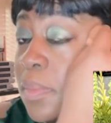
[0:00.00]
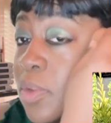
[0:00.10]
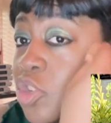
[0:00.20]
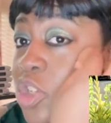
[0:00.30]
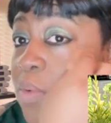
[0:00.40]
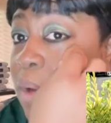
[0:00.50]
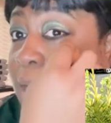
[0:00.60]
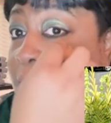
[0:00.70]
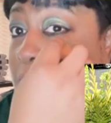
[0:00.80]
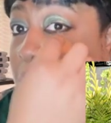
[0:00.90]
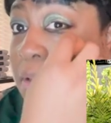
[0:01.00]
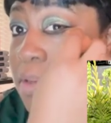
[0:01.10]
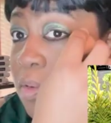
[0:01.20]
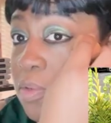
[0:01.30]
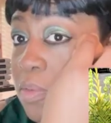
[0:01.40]
She ran to you and
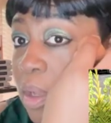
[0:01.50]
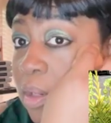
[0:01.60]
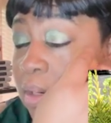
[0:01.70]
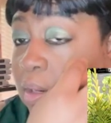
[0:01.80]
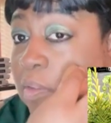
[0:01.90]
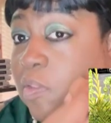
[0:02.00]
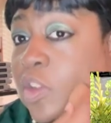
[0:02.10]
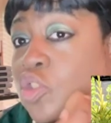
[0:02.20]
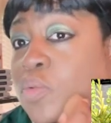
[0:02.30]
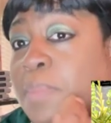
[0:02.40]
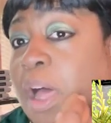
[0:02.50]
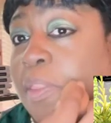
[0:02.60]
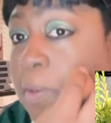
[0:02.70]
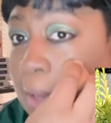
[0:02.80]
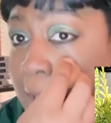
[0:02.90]
told you all of this. Did you
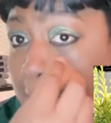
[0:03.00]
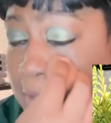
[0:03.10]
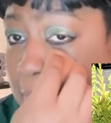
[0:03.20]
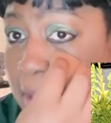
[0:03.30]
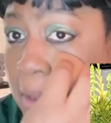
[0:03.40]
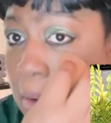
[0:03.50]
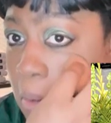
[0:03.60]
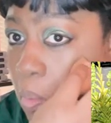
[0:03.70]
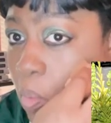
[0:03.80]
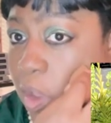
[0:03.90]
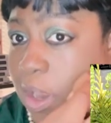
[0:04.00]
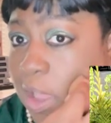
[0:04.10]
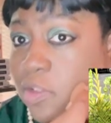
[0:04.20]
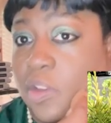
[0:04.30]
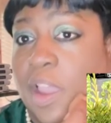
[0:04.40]
bother to ask me what
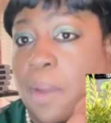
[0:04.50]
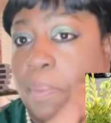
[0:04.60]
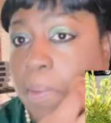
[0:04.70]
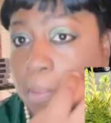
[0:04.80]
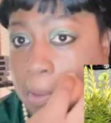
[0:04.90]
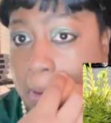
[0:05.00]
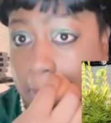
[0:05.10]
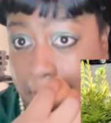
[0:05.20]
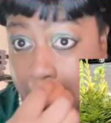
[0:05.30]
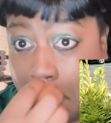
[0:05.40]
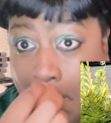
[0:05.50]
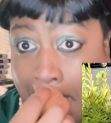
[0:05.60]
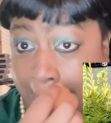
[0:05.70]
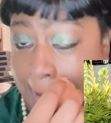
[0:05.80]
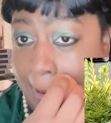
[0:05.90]
actually happened? You know, the
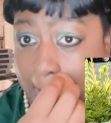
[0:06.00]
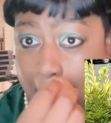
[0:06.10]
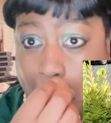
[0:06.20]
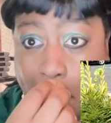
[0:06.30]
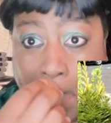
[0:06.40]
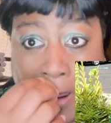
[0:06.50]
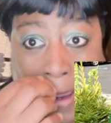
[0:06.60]
bride who